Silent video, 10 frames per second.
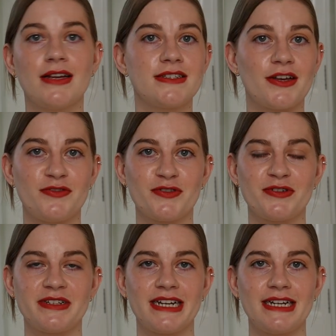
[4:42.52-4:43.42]
So
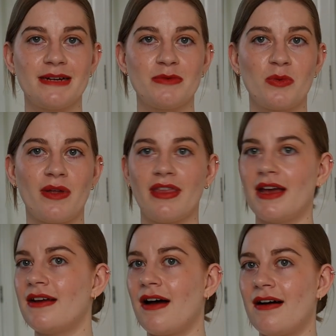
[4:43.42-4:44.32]
for day number one
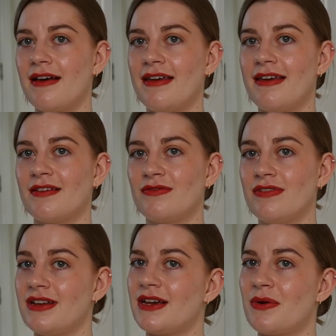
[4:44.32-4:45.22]
then, I
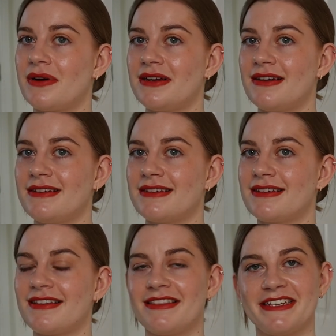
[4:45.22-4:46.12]
really quite like
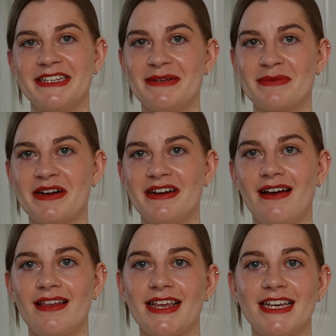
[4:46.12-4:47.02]
this lip colour.
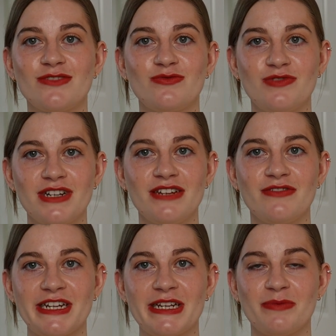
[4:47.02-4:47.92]
I think it's really,
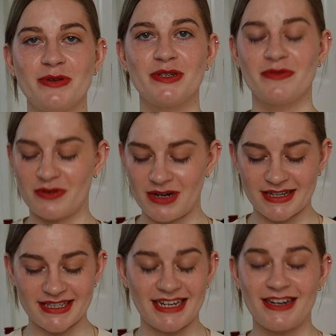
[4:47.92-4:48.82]
really beautiful.
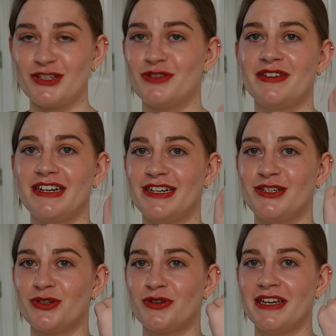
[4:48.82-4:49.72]
Like I say, I do really
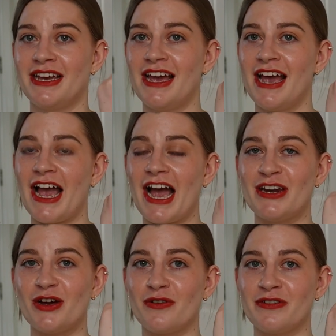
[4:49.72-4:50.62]
enjoy
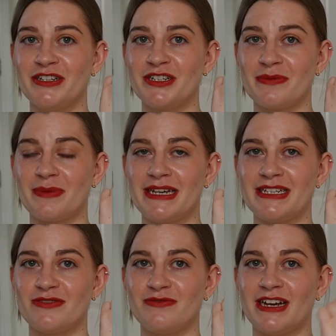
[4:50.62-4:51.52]
an
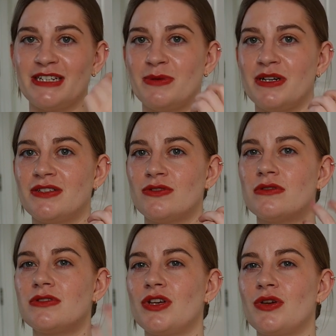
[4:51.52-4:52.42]
orange-based red, but it's
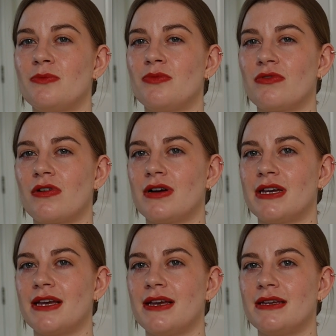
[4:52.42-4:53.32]
not too
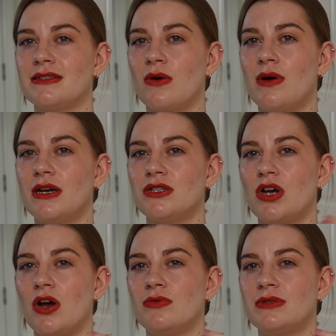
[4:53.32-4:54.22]
bright. It is quite a
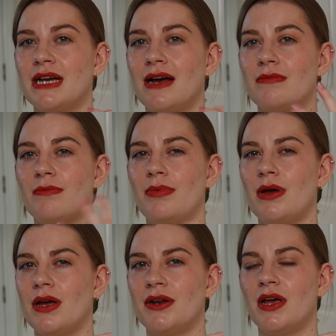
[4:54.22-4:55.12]
toned down,
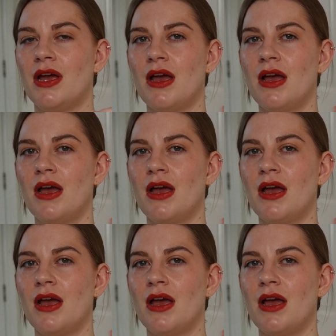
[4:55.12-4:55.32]
burnt